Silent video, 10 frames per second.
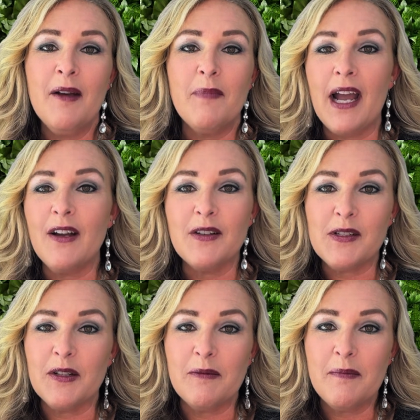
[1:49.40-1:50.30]
buyers
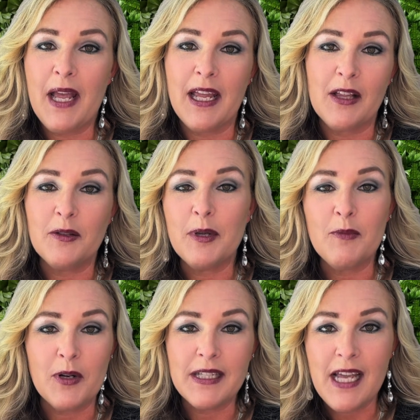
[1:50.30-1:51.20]
are paying a little bit
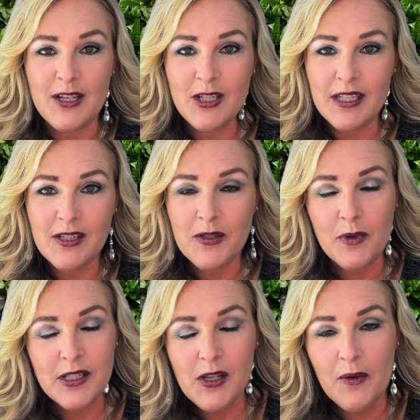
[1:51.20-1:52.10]
more attention to
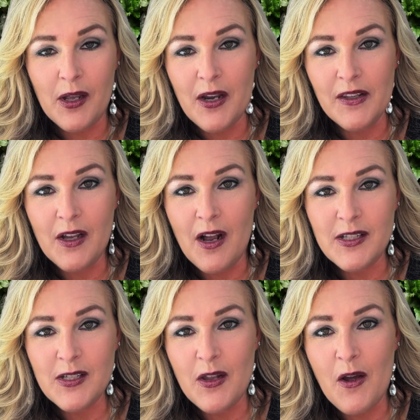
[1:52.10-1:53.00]
what's going on in the
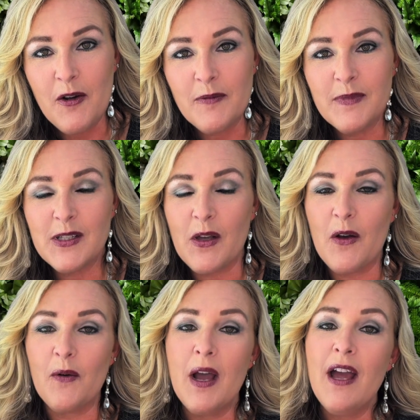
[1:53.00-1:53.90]
cost of the home.
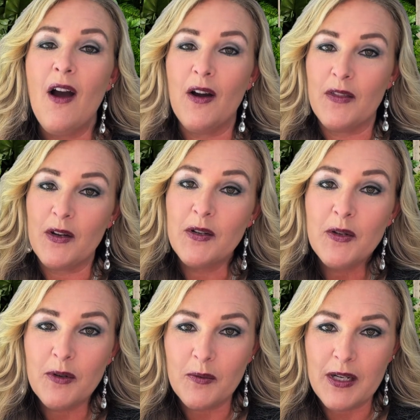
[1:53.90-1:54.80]
So are there
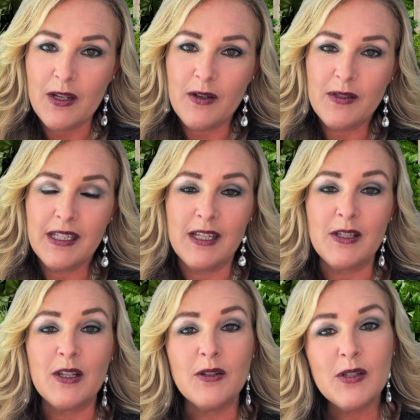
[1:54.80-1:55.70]
newer windows? Is
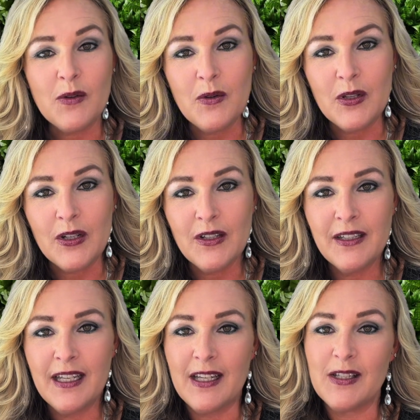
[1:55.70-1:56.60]
there solar?
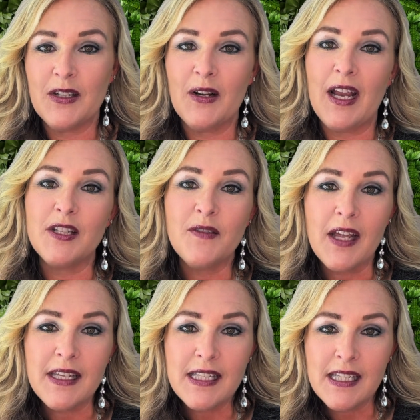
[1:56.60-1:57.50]
Is their
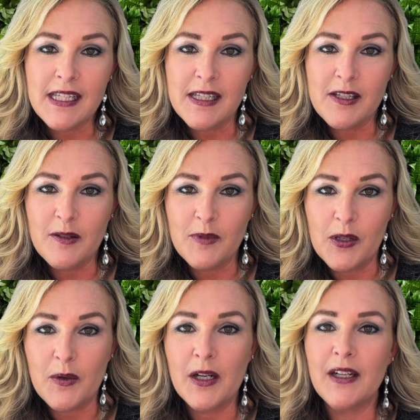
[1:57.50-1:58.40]
HVAC system
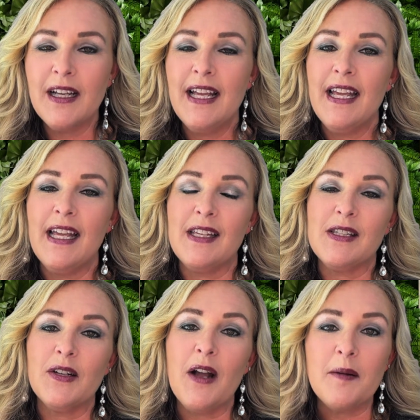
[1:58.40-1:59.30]
newer? Is
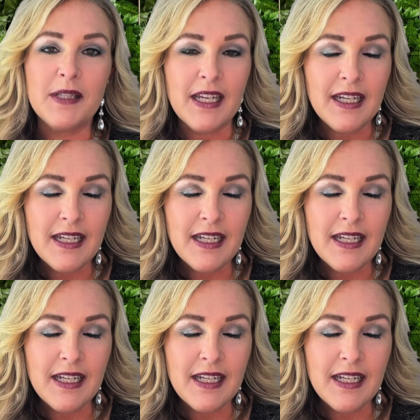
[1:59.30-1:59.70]
there updated